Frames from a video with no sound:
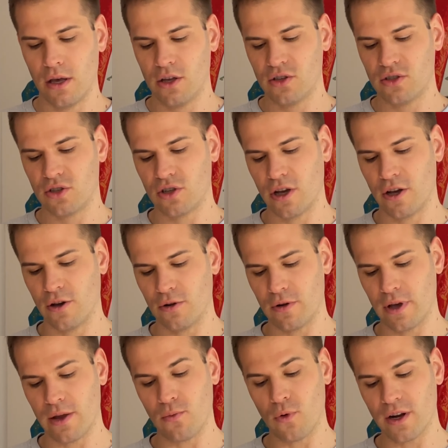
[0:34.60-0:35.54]

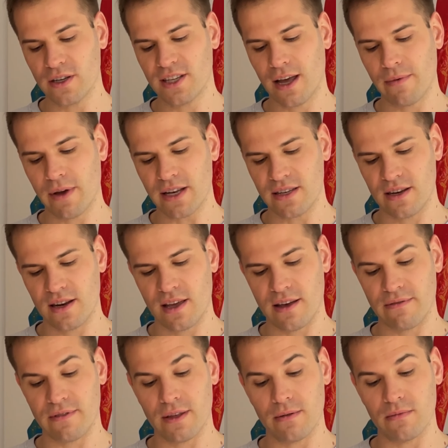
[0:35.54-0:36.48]
So, and one time I did
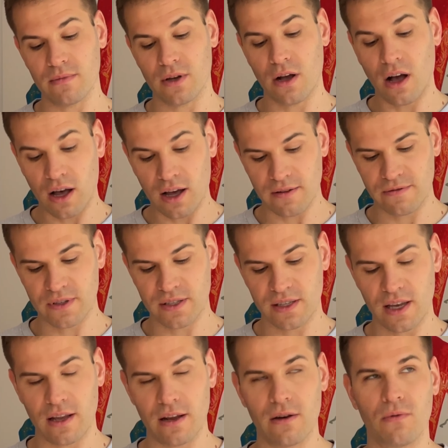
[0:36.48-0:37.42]
have them
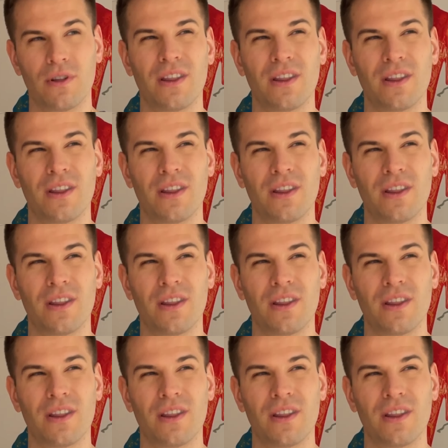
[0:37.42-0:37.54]
confiscated,